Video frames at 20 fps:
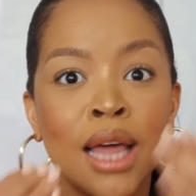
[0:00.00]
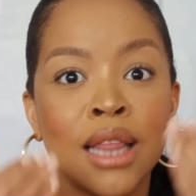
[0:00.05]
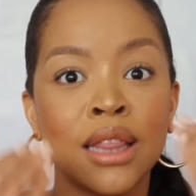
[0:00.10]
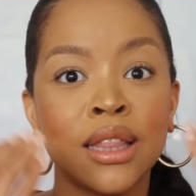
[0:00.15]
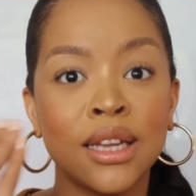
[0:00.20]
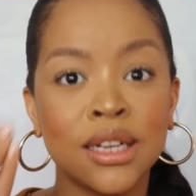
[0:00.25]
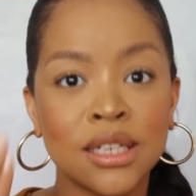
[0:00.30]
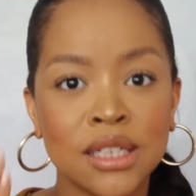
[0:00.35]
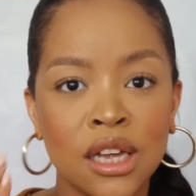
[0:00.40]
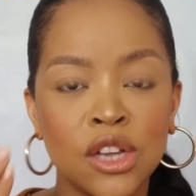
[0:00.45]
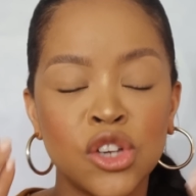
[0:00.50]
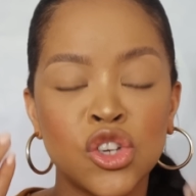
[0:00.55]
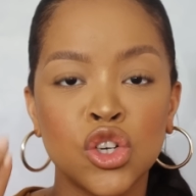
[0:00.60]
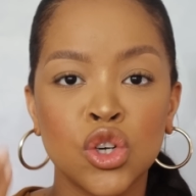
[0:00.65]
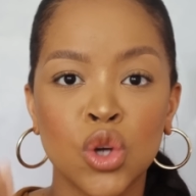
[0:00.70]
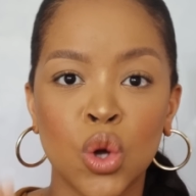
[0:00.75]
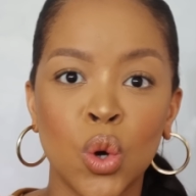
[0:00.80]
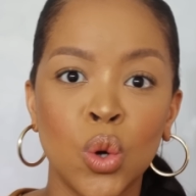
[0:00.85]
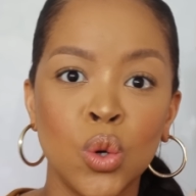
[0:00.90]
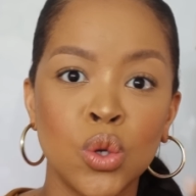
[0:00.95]
the attention
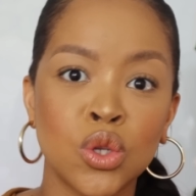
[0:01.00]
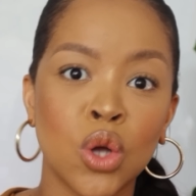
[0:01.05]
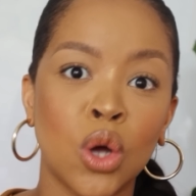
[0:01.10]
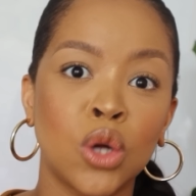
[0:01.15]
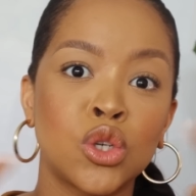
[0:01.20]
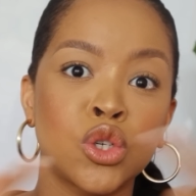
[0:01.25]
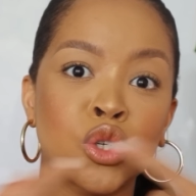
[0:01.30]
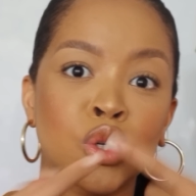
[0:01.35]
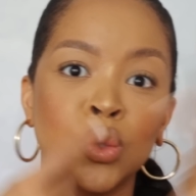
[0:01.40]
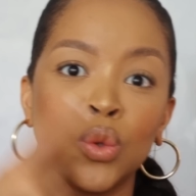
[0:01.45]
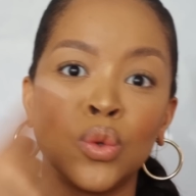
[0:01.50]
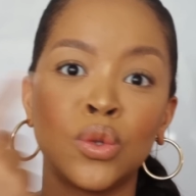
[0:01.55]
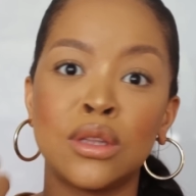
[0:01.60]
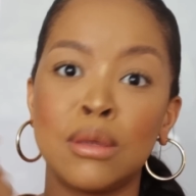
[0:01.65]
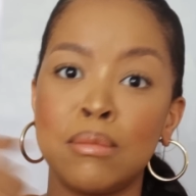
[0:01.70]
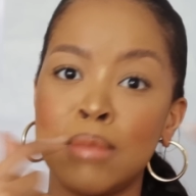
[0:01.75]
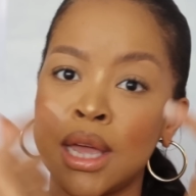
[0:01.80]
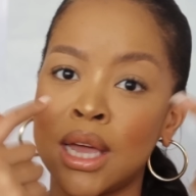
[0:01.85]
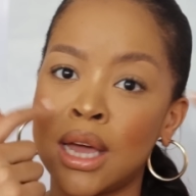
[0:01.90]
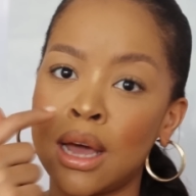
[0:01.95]
goes onto the
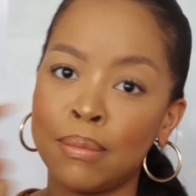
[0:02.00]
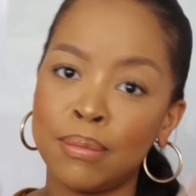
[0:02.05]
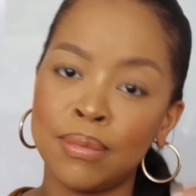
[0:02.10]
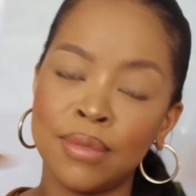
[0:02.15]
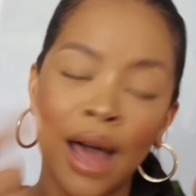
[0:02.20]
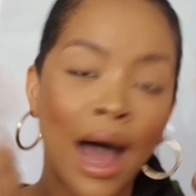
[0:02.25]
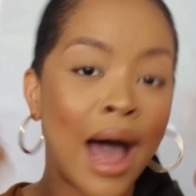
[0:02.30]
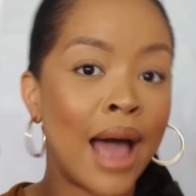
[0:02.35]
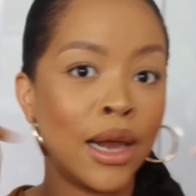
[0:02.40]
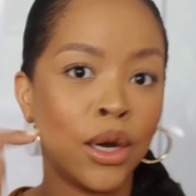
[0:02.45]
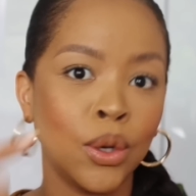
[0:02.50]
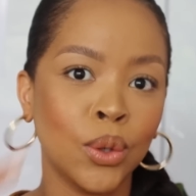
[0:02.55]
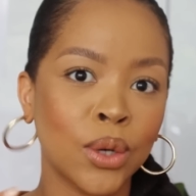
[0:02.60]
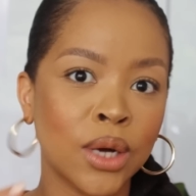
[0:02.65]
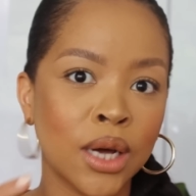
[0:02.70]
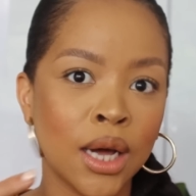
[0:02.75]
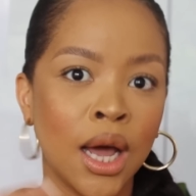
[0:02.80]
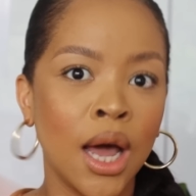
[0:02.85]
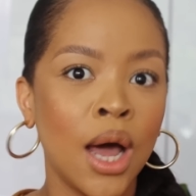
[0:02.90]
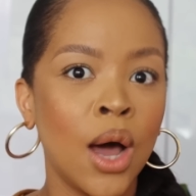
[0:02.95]
makeup, the eye look,